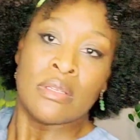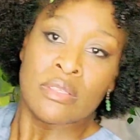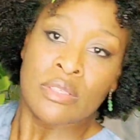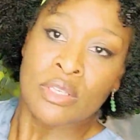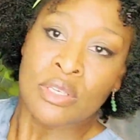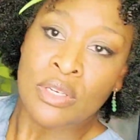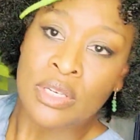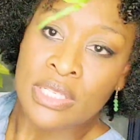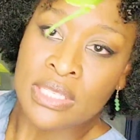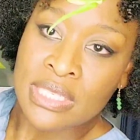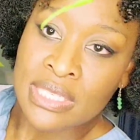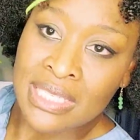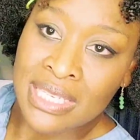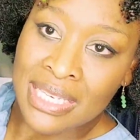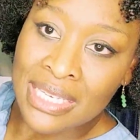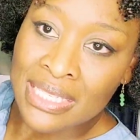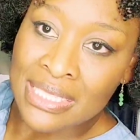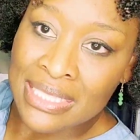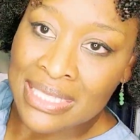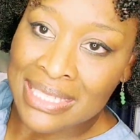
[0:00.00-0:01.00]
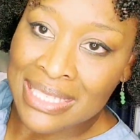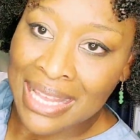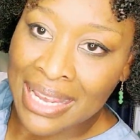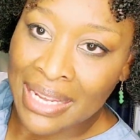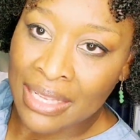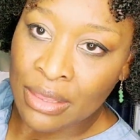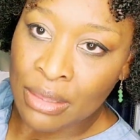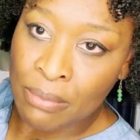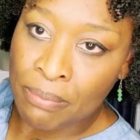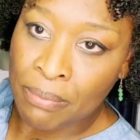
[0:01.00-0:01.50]
So you can see
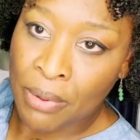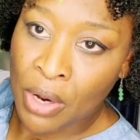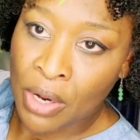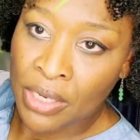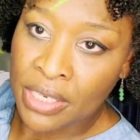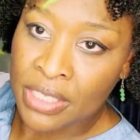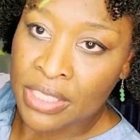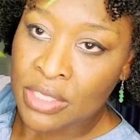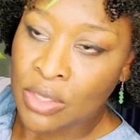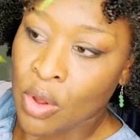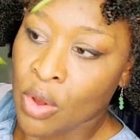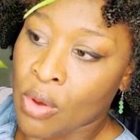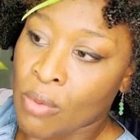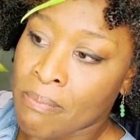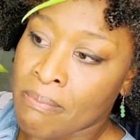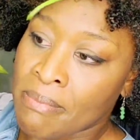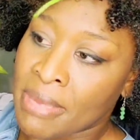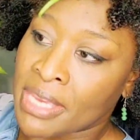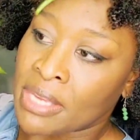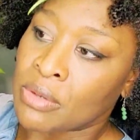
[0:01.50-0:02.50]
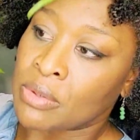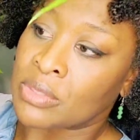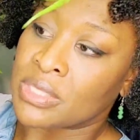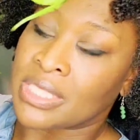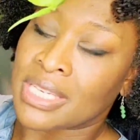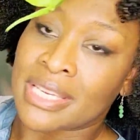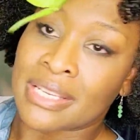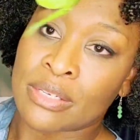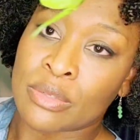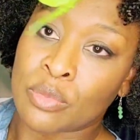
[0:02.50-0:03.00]
inside the bark is all
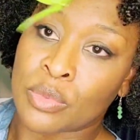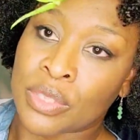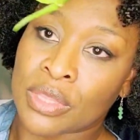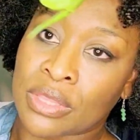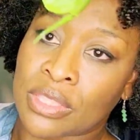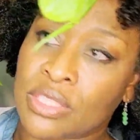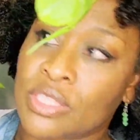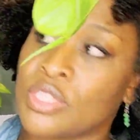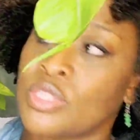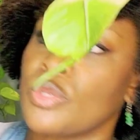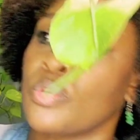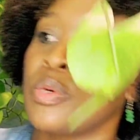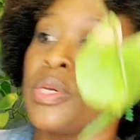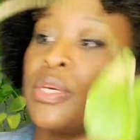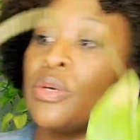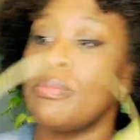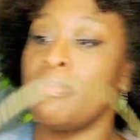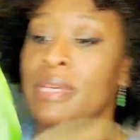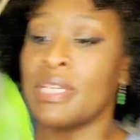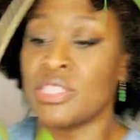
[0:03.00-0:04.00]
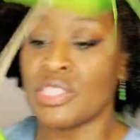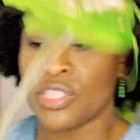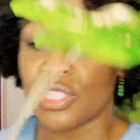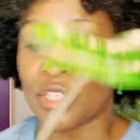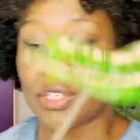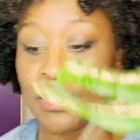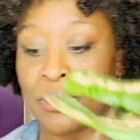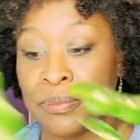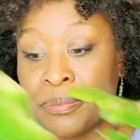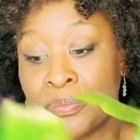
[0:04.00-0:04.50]
mingled in with the soil
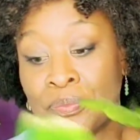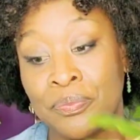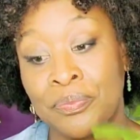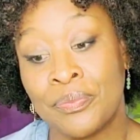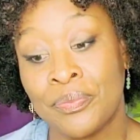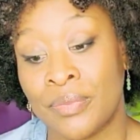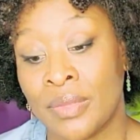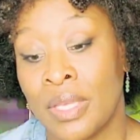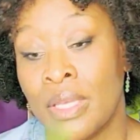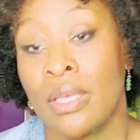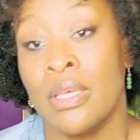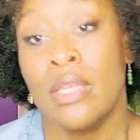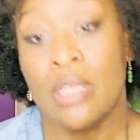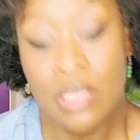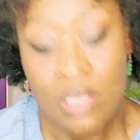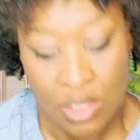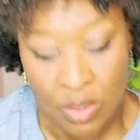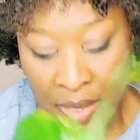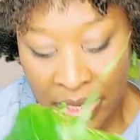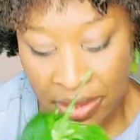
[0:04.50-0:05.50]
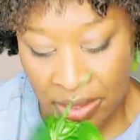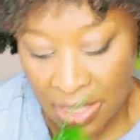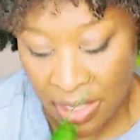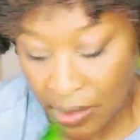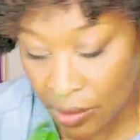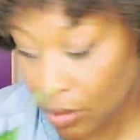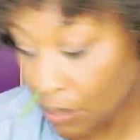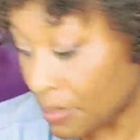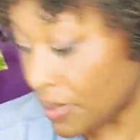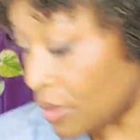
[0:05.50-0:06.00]
mixture. So I
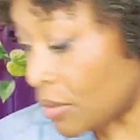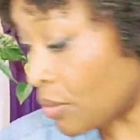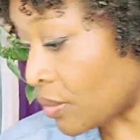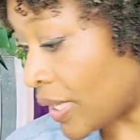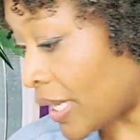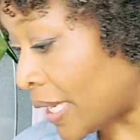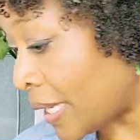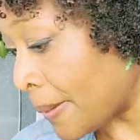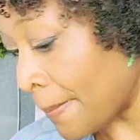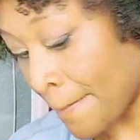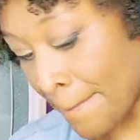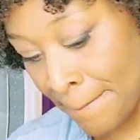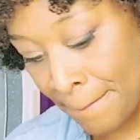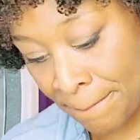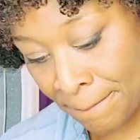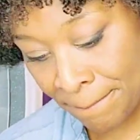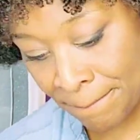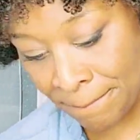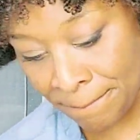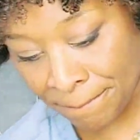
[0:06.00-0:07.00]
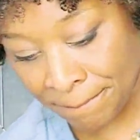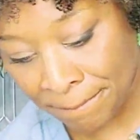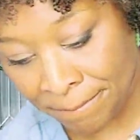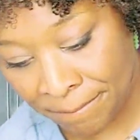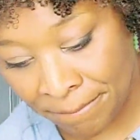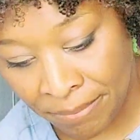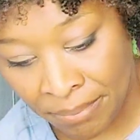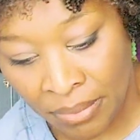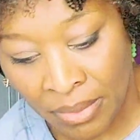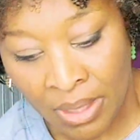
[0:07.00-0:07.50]
think it'll be great.
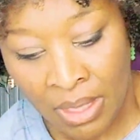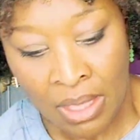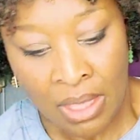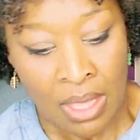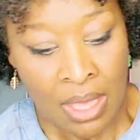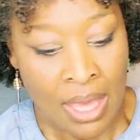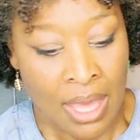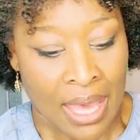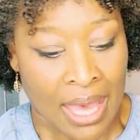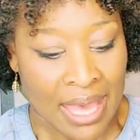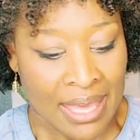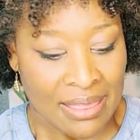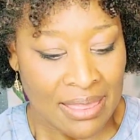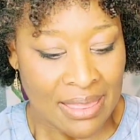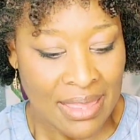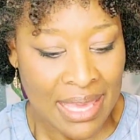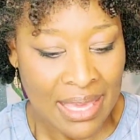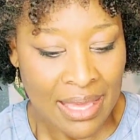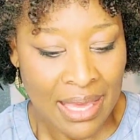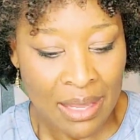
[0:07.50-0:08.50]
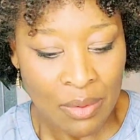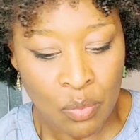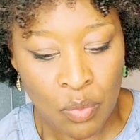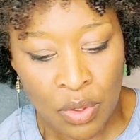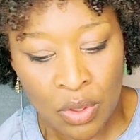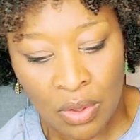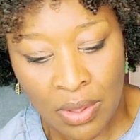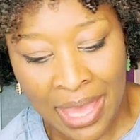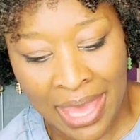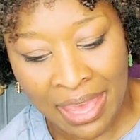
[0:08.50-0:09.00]
I think I
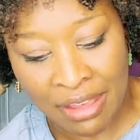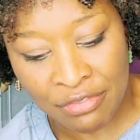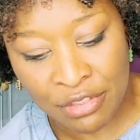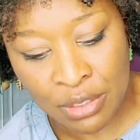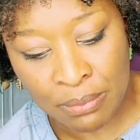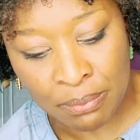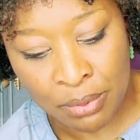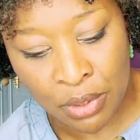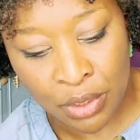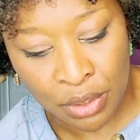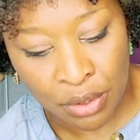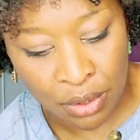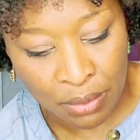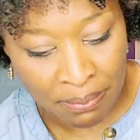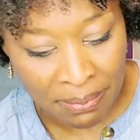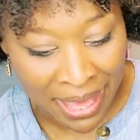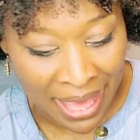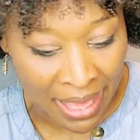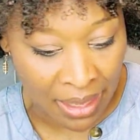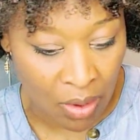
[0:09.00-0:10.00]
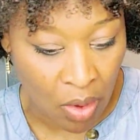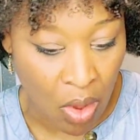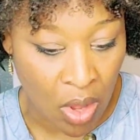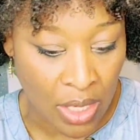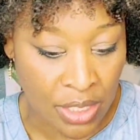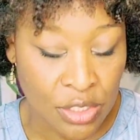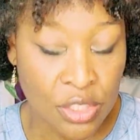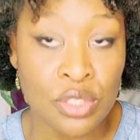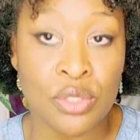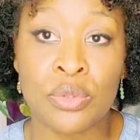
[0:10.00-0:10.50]
will have to put her back
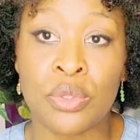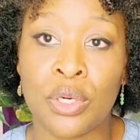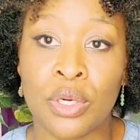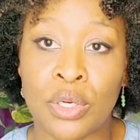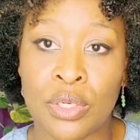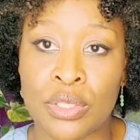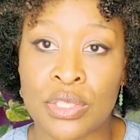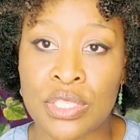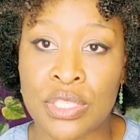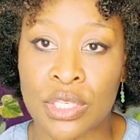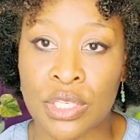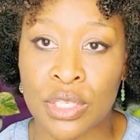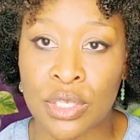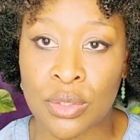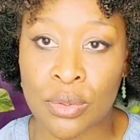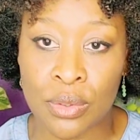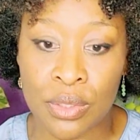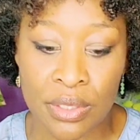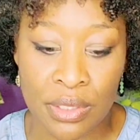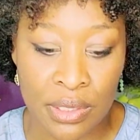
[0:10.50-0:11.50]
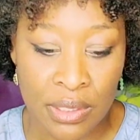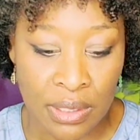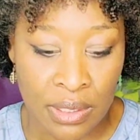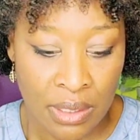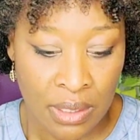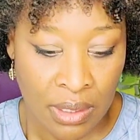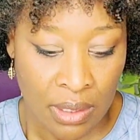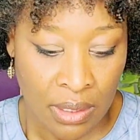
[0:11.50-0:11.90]
onto her secure